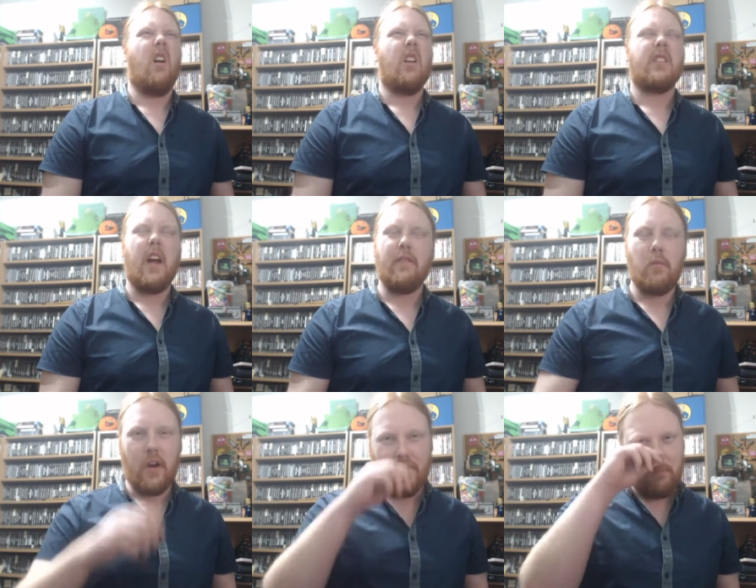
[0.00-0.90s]
it's not even
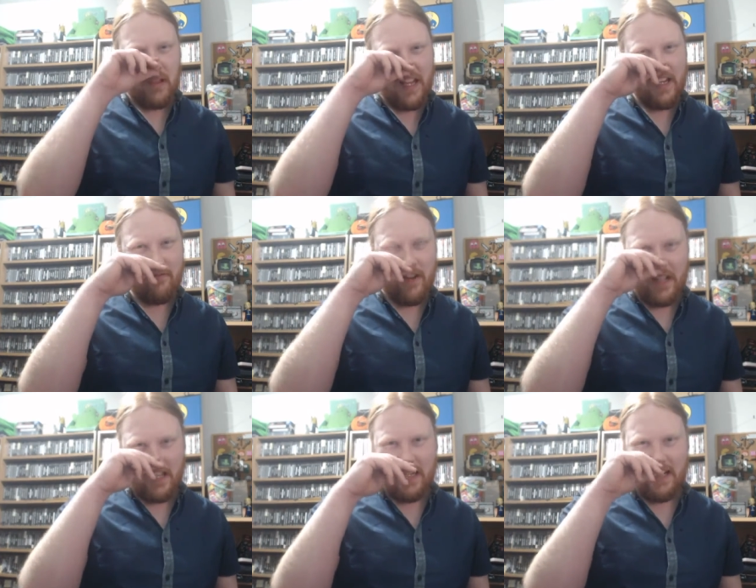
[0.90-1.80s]
worth playing,
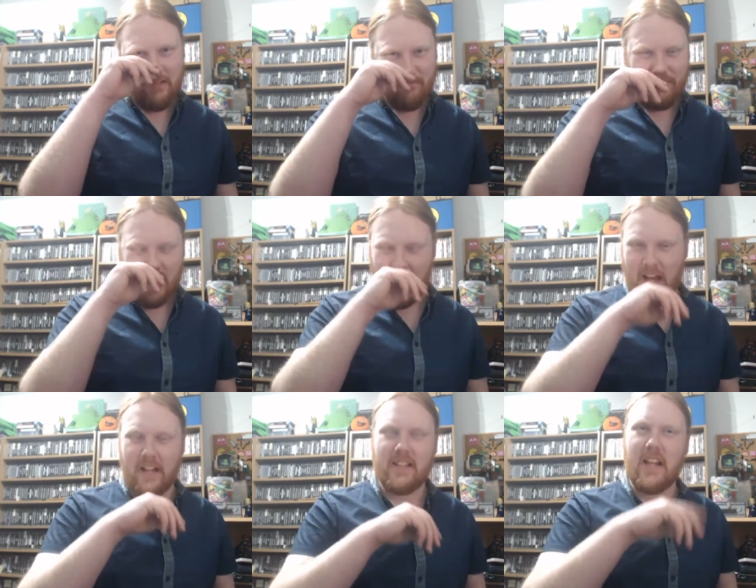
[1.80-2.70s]
really,
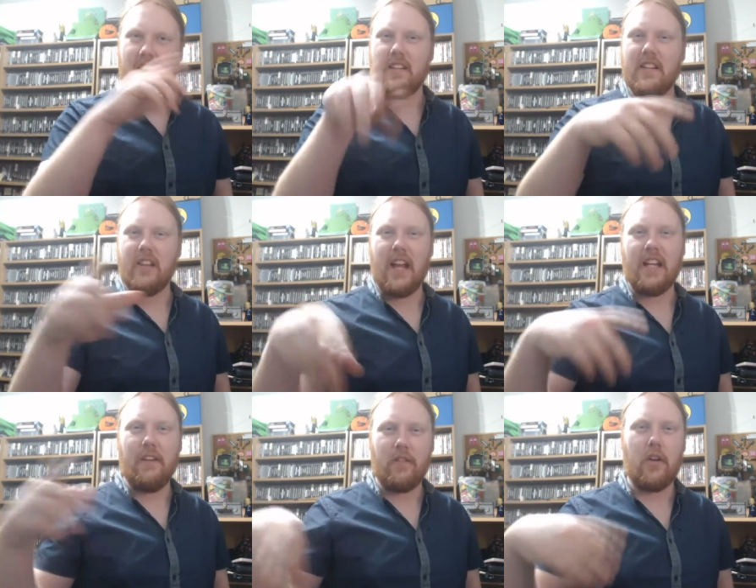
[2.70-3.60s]
until,
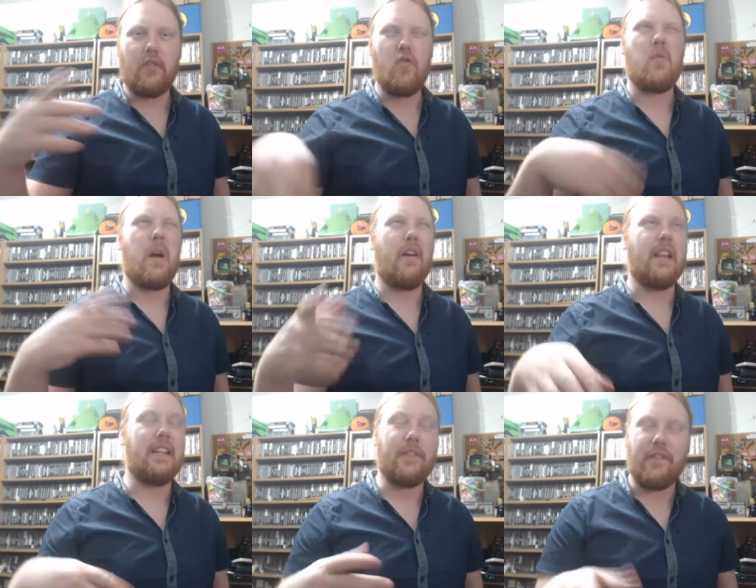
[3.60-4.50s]
like, you've gone through about at
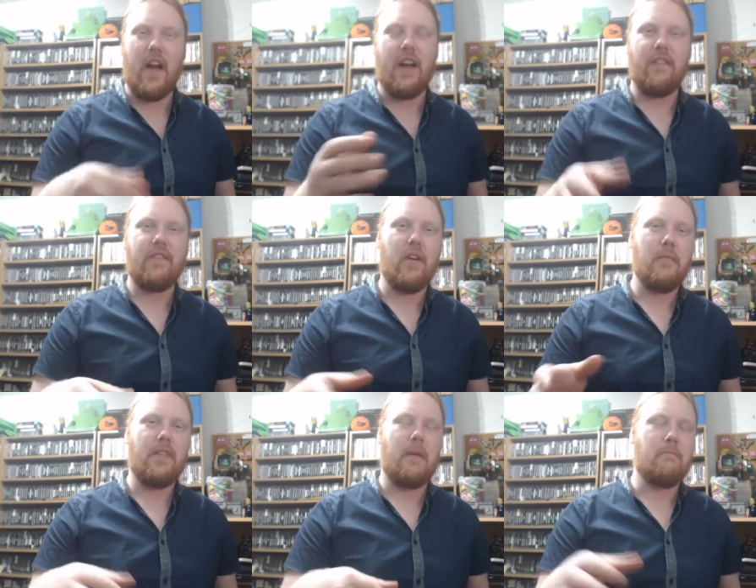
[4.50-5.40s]
least 5 of them,
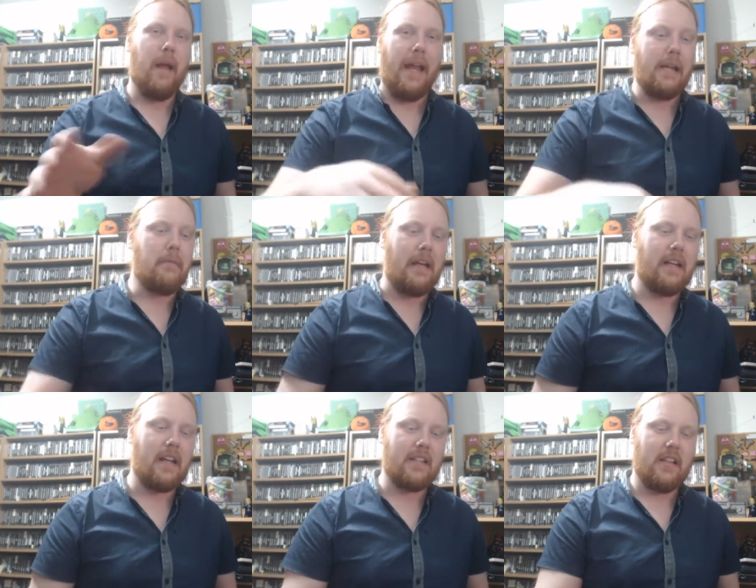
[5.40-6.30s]
and then maybe it
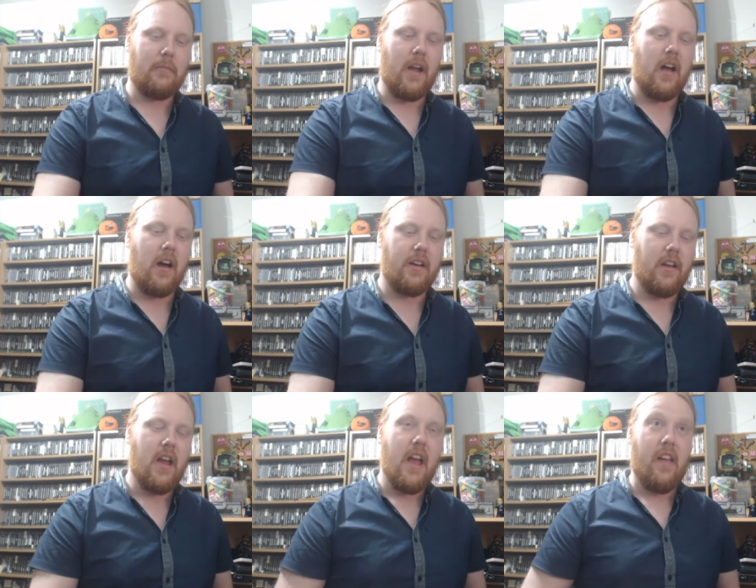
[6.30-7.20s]
gets a little bit harder,
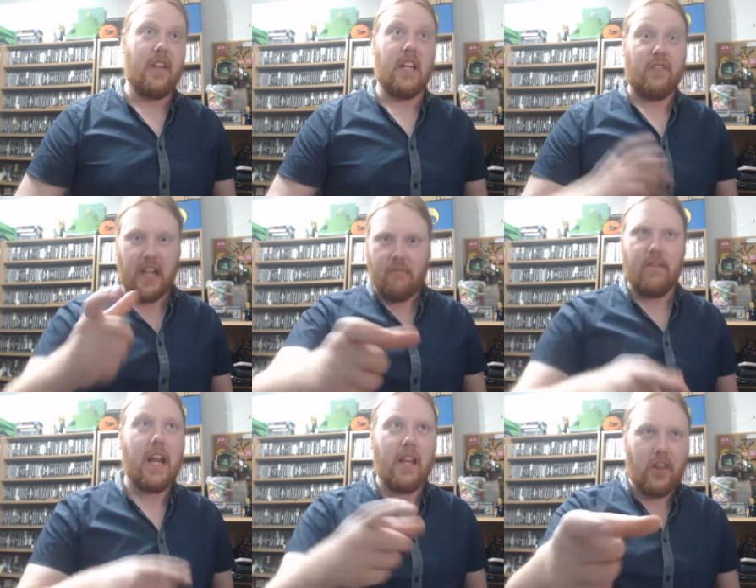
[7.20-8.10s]
and then you have to get
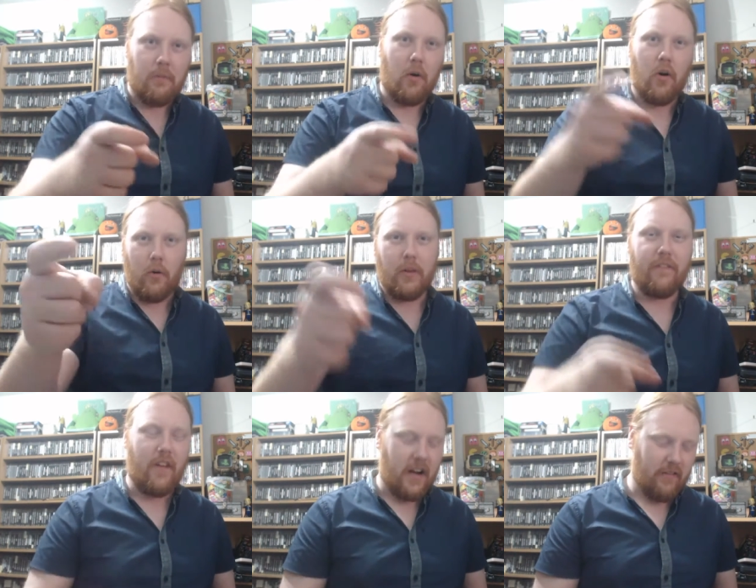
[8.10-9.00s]
really on the ball with
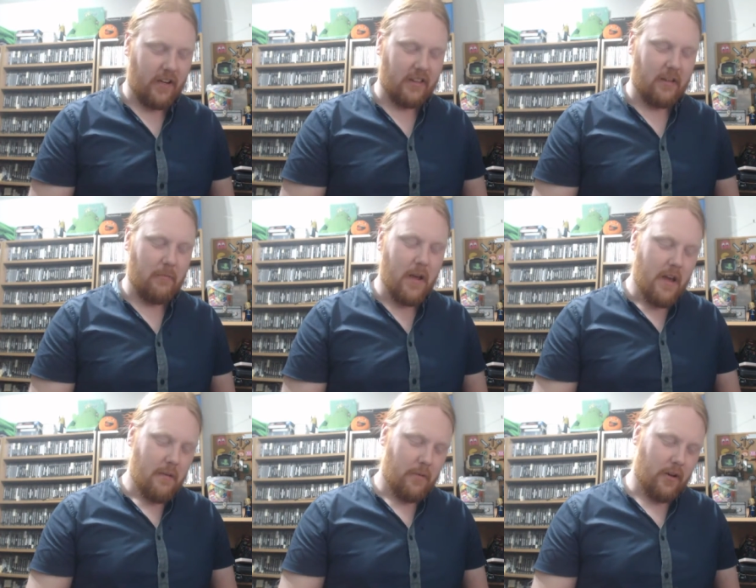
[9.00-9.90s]
firing at them.
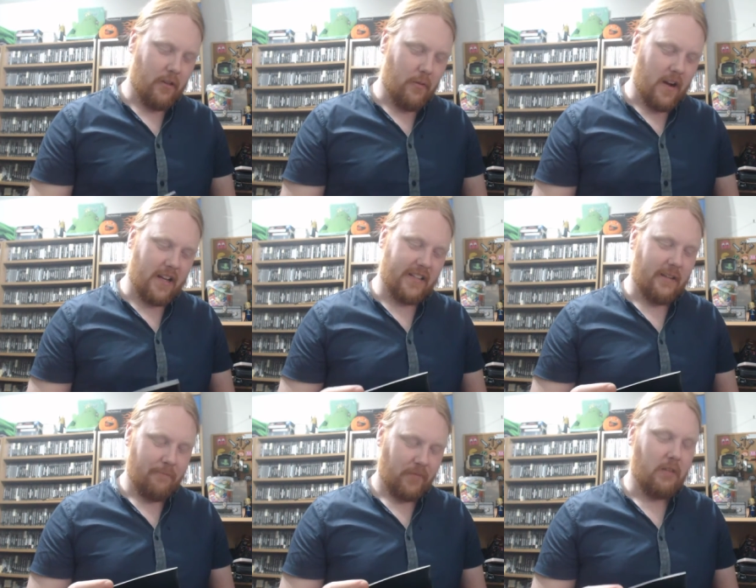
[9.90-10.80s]
But otherwise,
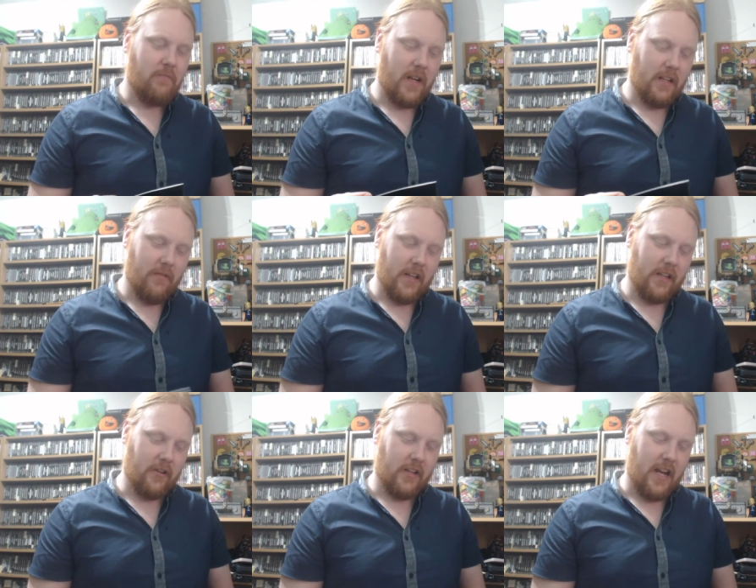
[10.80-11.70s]
really
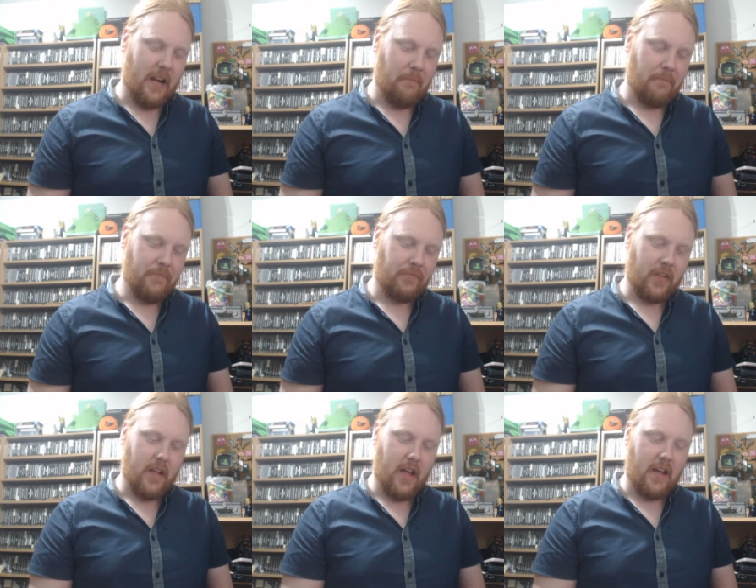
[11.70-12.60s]
good game.
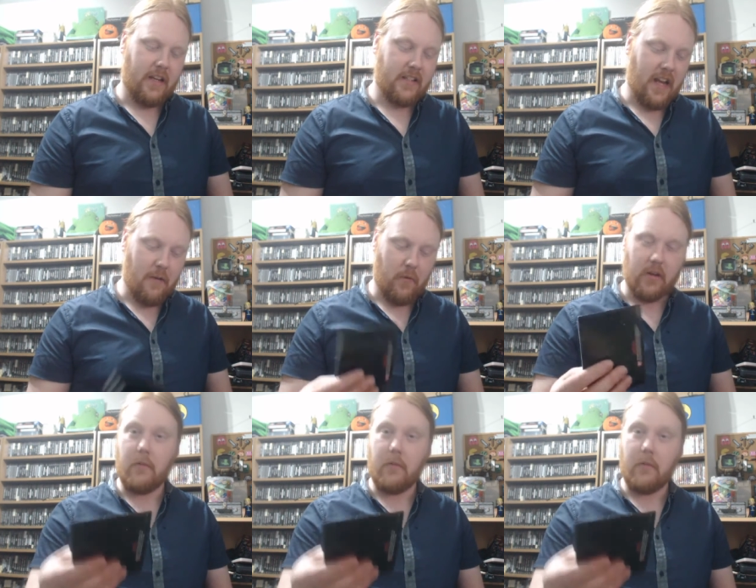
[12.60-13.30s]
So yeah, Wild